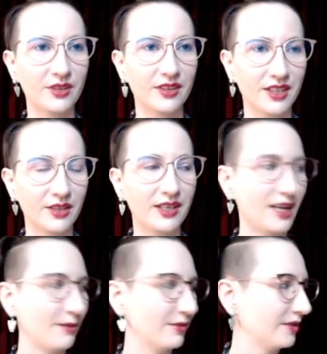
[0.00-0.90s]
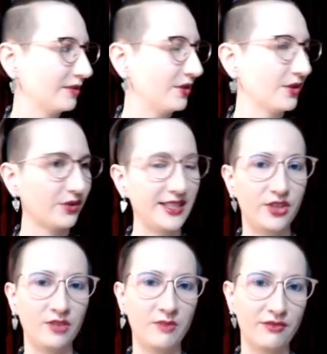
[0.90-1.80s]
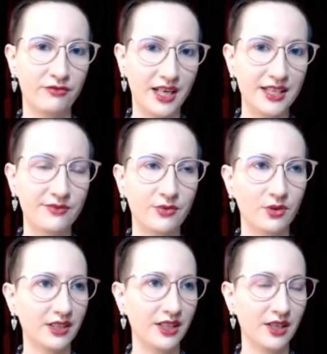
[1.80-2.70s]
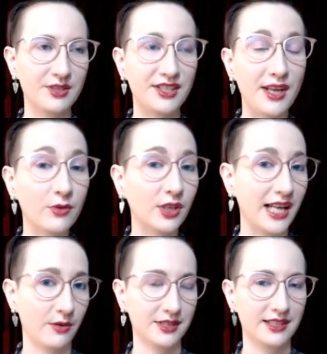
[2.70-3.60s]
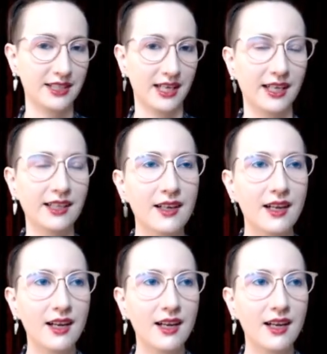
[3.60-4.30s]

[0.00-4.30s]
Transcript: you know, a couple of computer screens to my face for, you know, several hours a day,